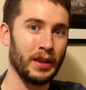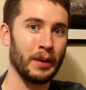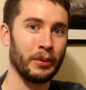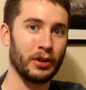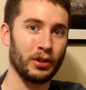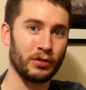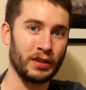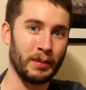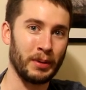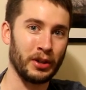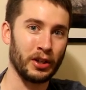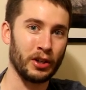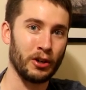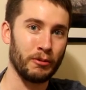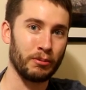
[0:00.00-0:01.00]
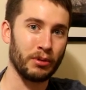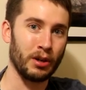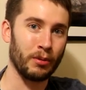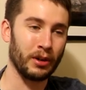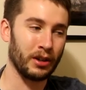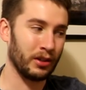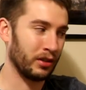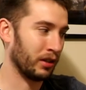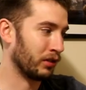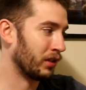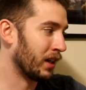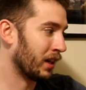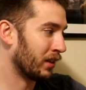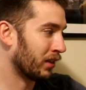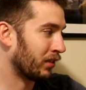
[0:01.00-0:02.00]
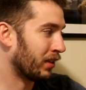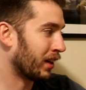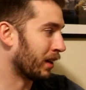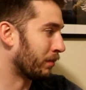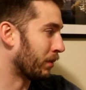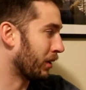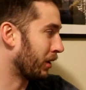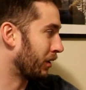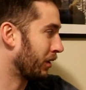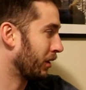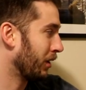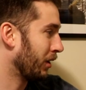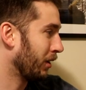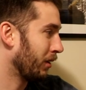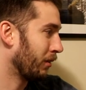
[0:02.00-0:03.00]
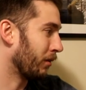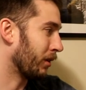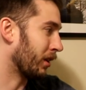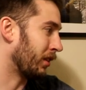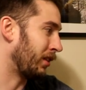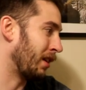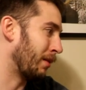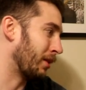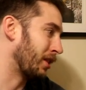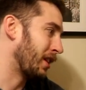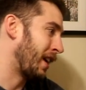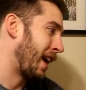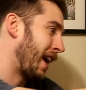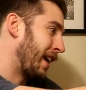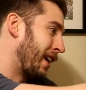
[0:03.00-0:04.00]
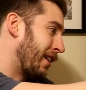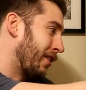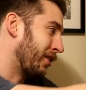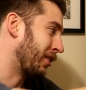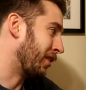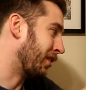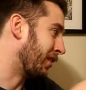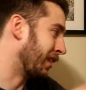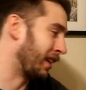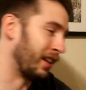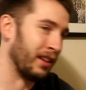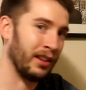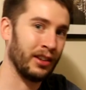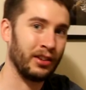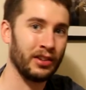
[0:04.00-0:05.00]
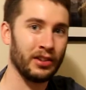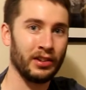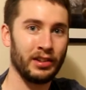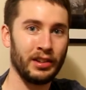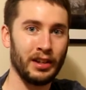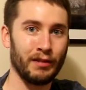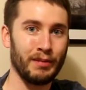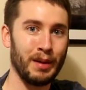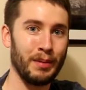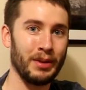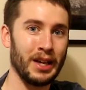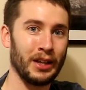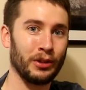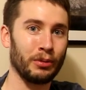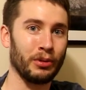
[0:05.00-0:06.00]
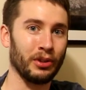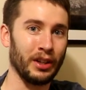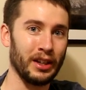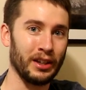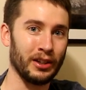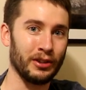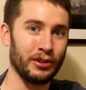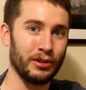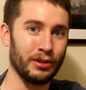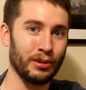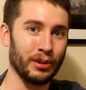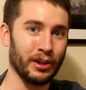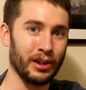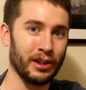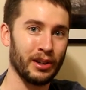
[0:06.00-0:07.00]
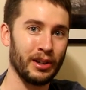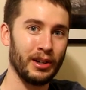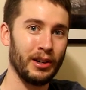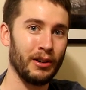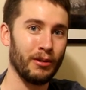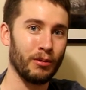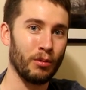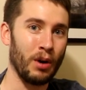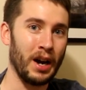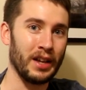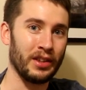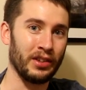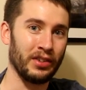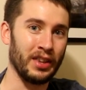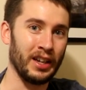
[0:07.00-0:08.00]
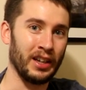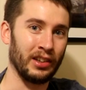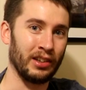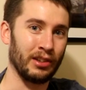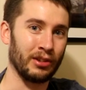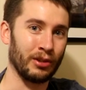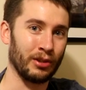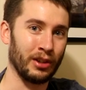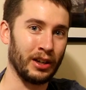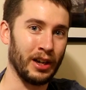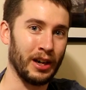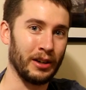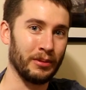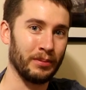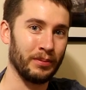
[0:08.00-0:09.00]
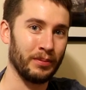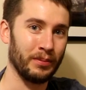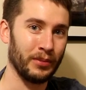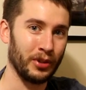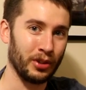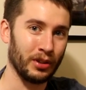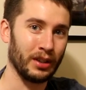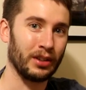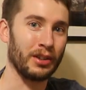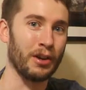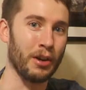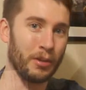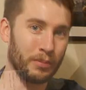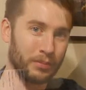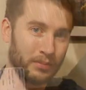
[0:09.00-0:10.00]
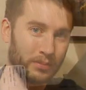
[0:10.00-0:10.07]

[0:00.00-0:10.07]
I'm going to strap on the GoPro. We're going to start taking this thing apart. We're going to see how much cat hair is inside of this and see if maybe that's related to uh, why this thing isn't turning on. So let's go.